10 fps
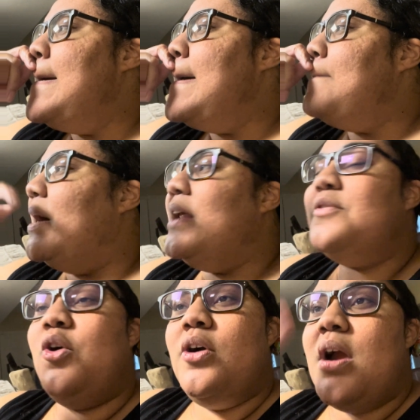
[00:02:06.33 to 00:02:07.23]
but if
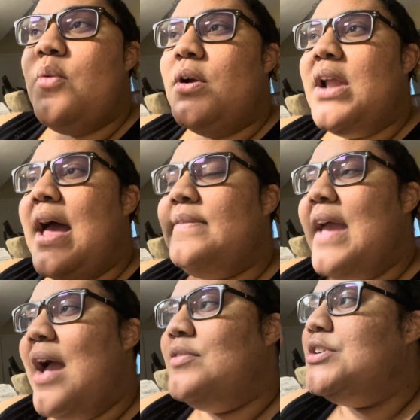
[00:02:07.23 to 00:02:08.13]
Korra were not the
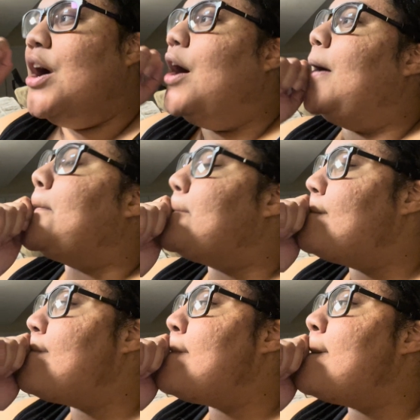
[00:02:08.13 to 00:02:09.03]
Avatar,
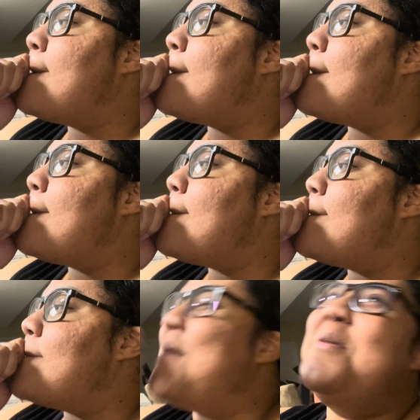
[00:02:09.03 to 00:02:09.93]

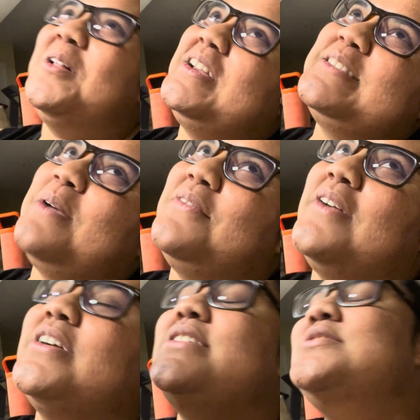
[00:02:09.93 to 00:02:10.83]
Bolin's my
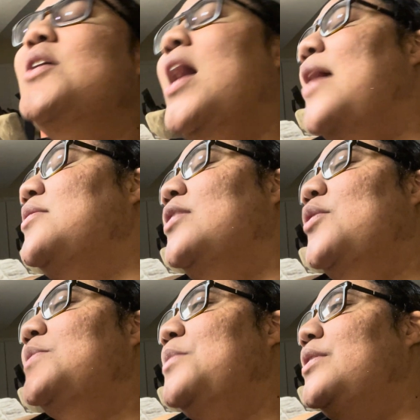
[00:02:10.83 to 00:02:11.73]
favorite, so I will go
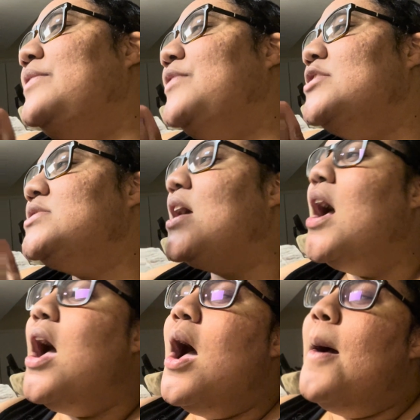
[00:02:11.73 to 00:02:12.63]
with Bolin first.
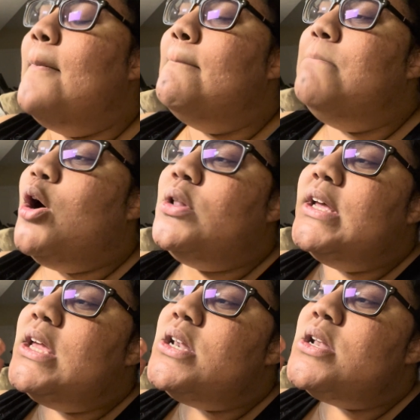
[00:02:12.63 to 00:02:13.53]

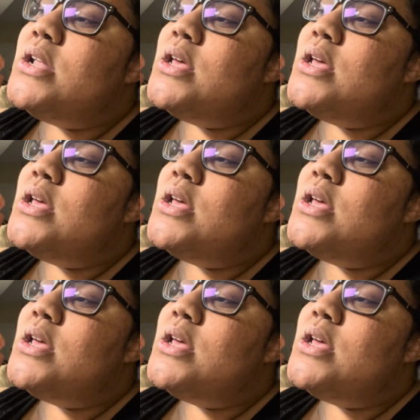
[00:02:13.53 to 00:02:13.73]
Bolin.